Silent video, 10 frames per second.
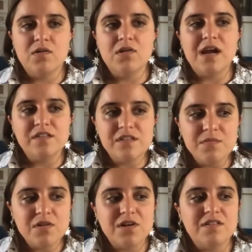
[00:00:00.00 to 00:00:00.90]
as
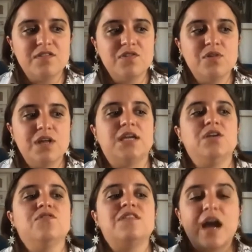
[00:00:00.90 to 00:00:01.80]
immigrants, you, like,
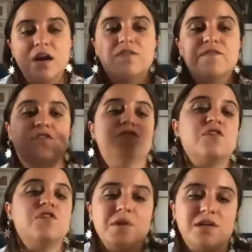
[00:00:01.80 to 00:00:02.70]
you sacrifice
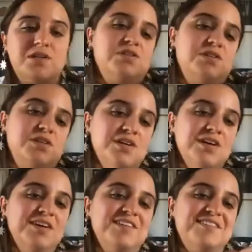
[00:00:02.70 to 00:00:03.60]
so much
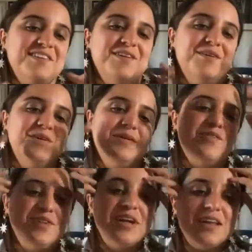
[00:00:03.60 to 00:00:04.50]
to
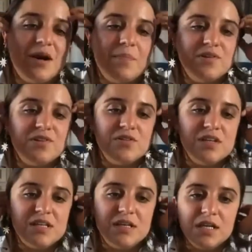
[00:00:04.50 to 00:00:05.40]
create
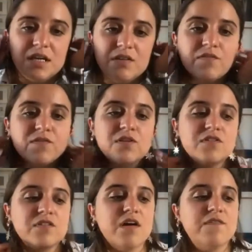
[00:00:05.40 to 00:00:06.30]
opportunity, either for
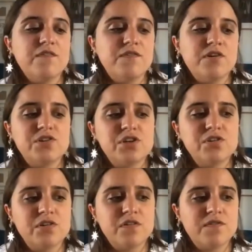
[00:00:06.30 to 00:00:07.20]
yourself or for your
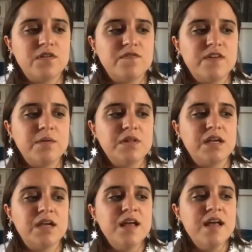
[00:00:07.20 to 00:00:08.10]
children or for your
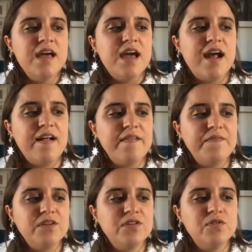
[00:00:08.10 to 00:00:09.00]
family.
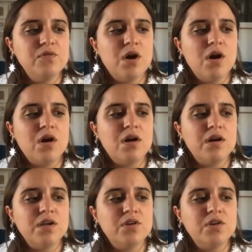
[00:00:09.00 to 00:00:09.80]
And you are